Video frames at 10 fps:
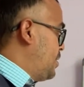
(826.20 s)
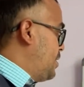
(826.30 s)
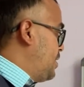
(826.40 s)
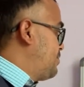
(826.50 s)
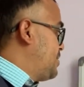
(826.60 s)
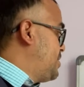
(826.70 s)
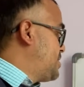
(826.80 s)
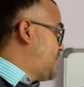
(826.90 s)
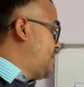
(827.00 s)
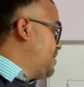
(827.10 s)
If the
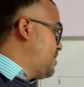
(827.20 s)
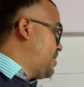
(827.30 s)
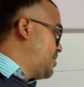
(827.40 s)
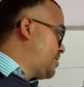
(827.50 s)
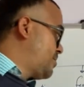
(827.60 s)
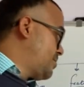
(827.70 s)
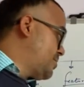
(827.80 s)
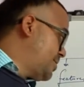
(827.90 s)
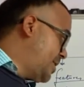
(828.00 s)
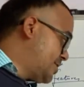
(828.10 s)
distance is
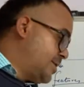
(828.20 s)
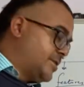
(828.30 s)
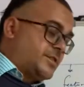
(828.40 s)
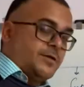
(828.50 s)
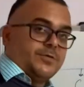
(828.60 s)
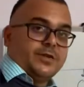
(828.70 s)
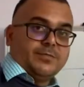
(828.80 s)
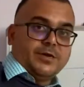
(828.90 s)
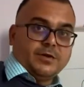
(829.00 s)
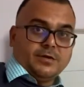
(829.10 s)
less than 17
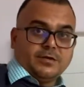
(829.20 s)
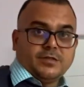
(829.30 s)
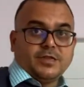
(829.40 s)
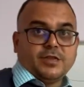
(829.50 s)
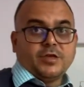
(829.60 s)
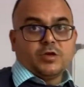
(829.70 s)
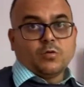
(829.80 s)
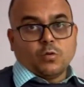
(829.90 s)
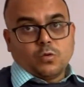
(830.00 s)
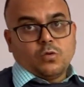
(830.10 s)
meters, then
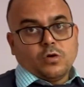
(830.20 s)
echo